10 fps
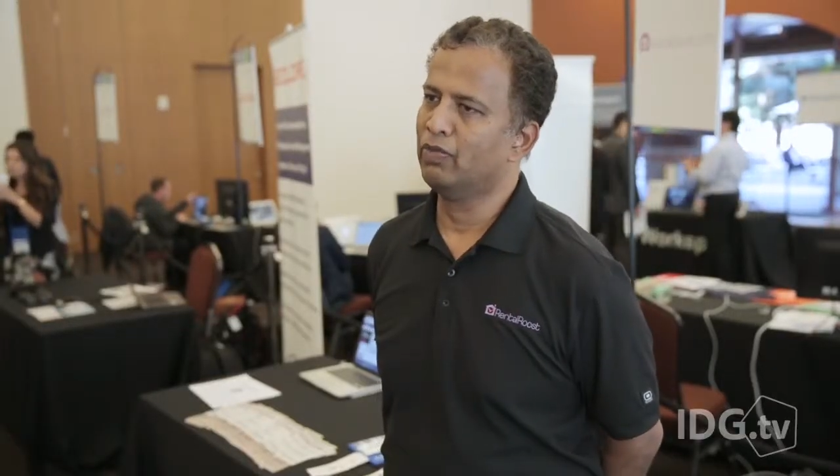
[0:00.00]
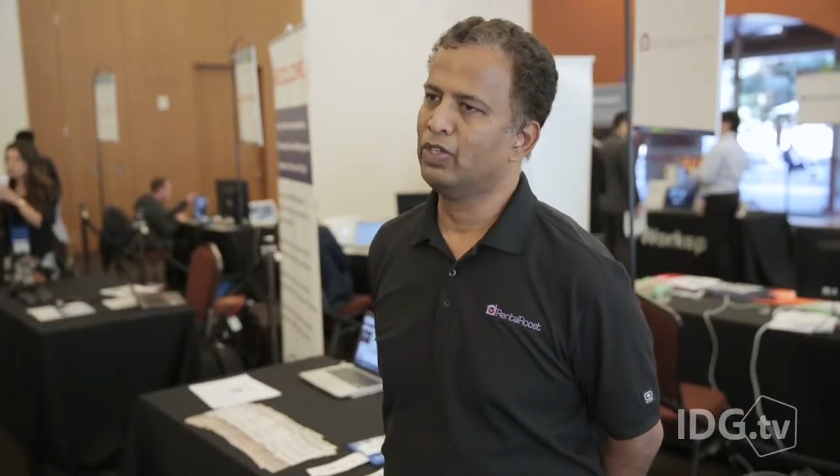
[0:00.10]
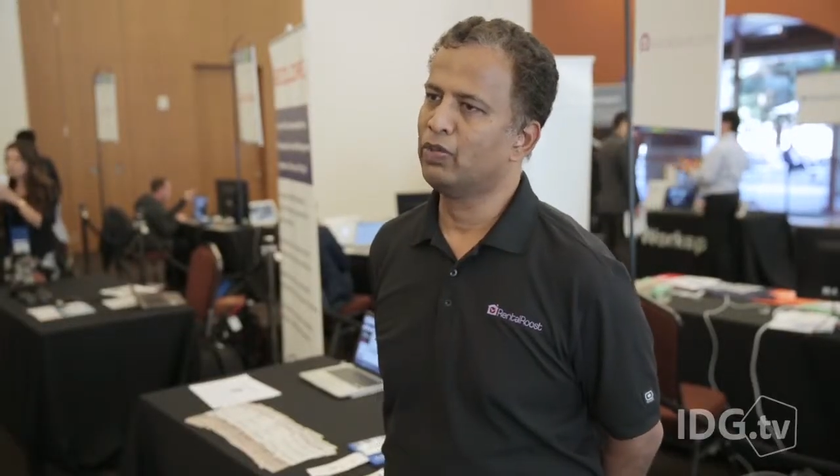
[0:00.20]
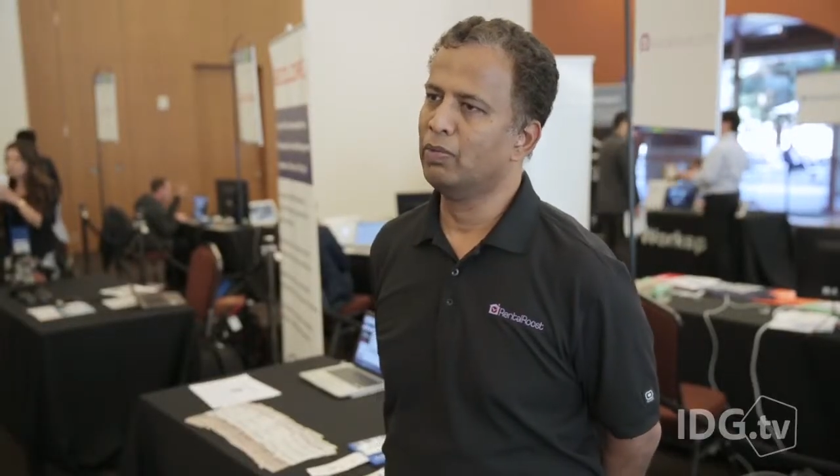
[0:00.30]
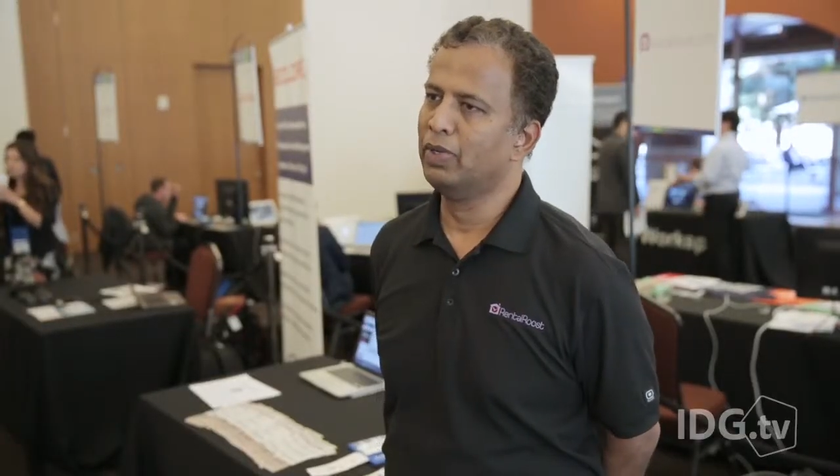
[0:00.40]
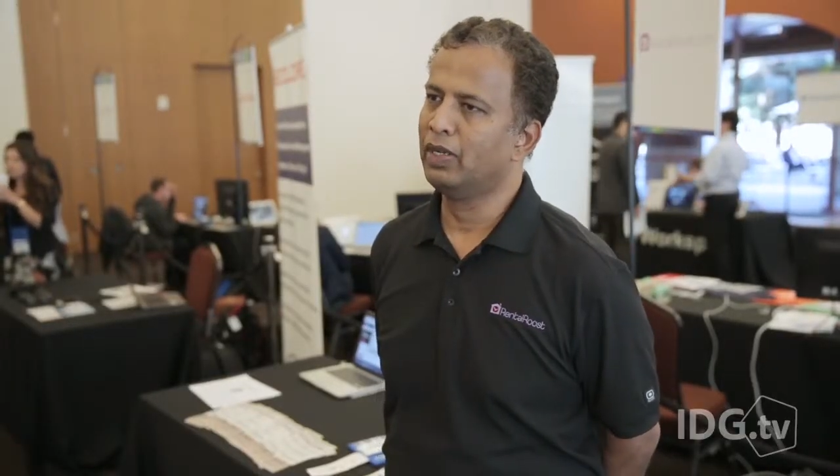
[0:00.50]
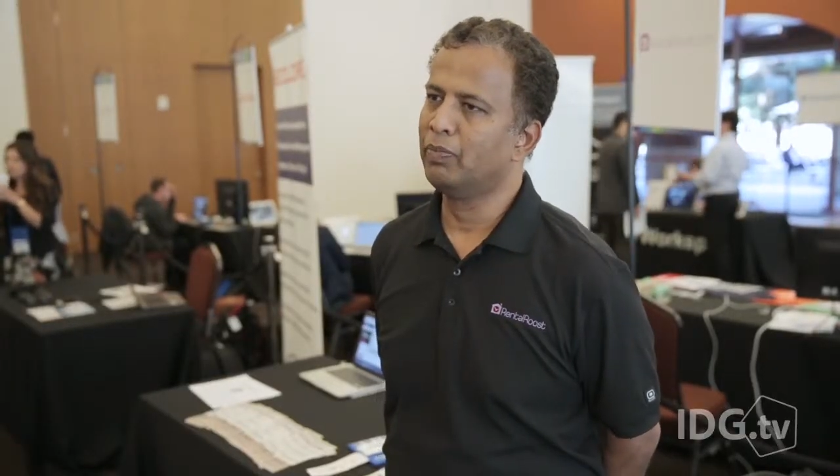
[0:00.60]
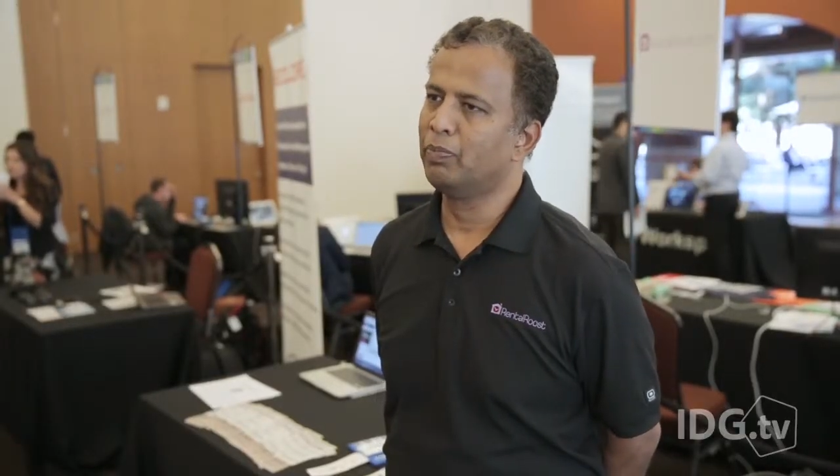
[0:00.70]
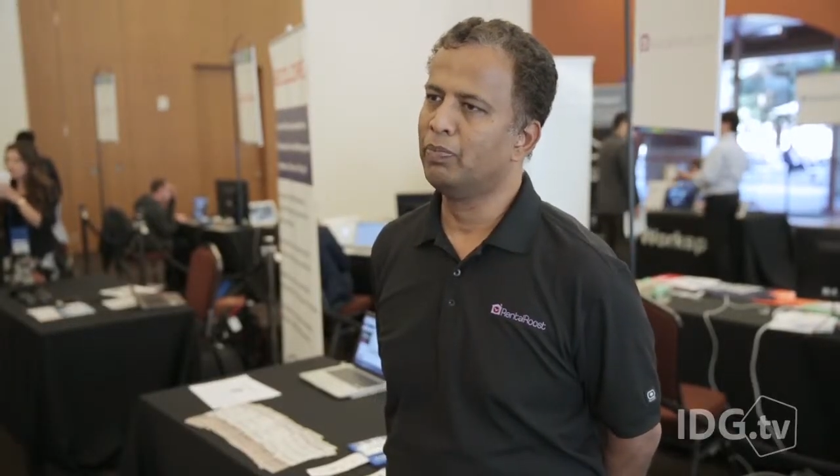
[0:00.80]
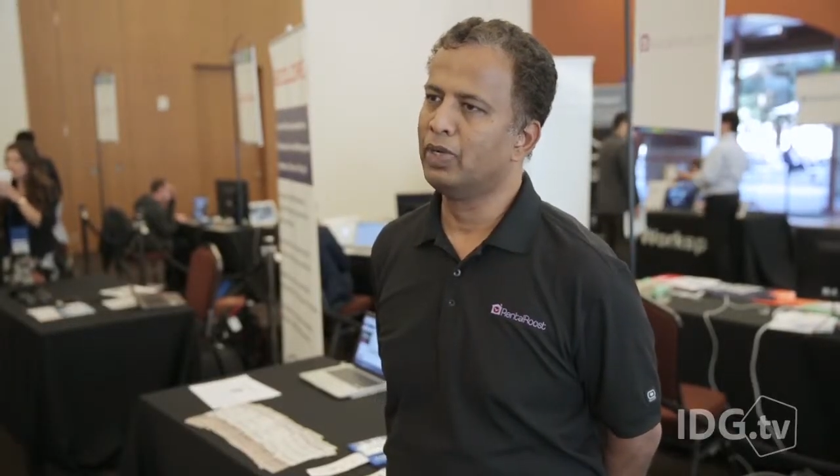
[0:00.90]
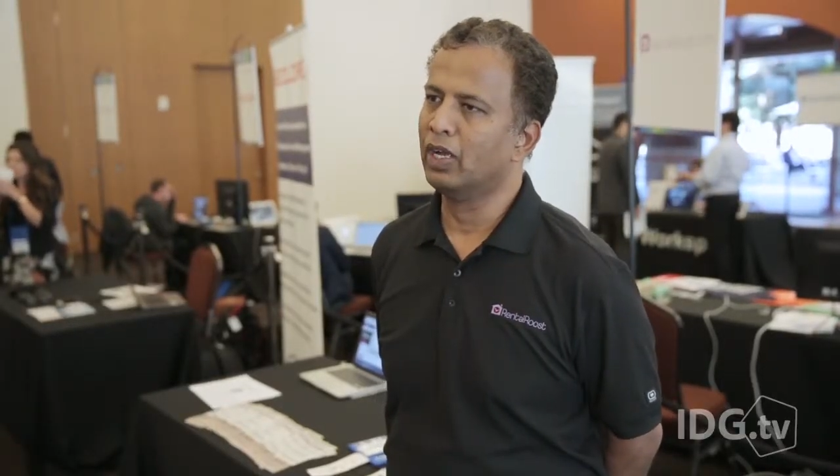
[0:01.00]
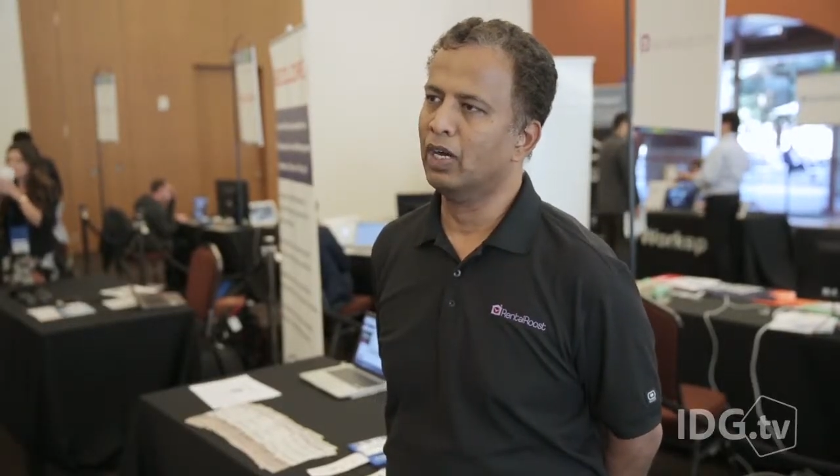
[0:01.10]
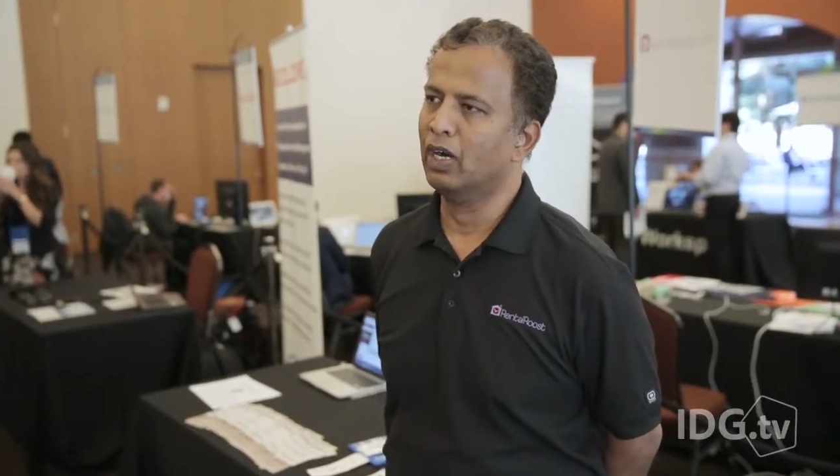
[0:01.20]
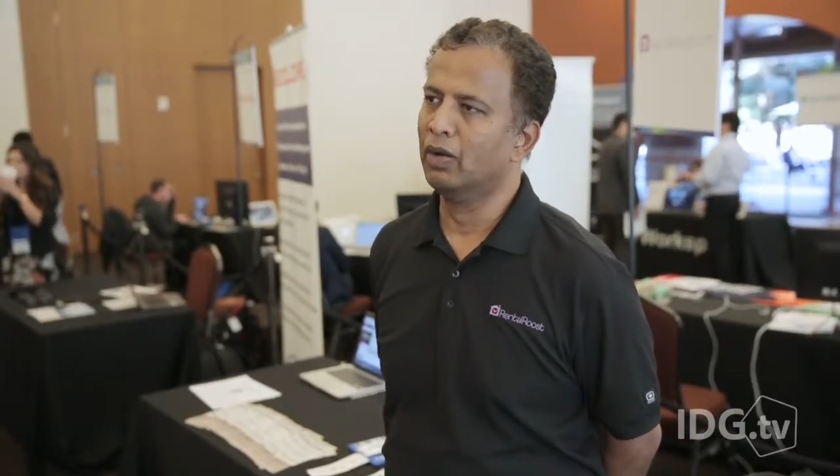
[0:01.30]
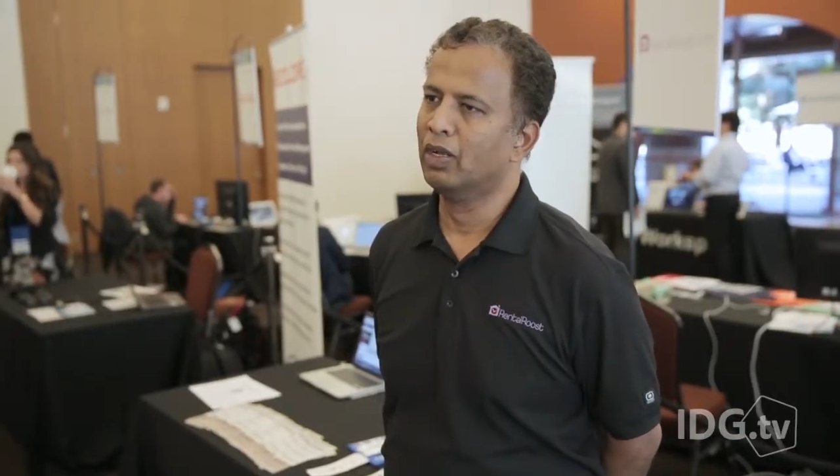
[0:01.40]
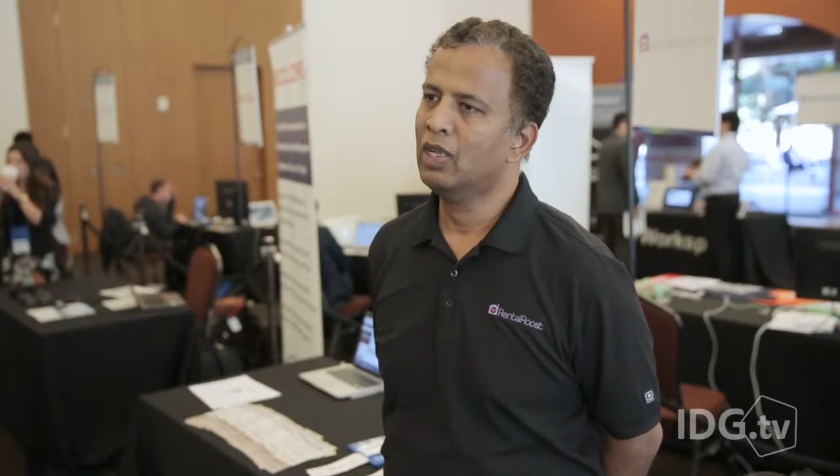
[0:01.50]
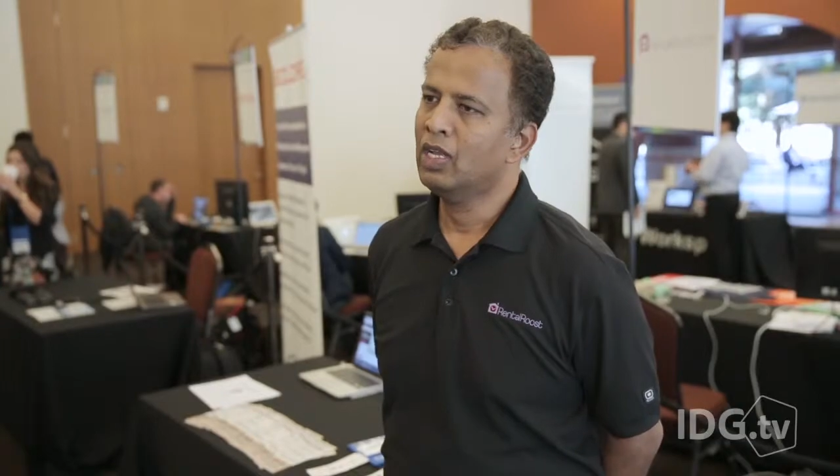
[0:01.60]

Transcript: which will be uh,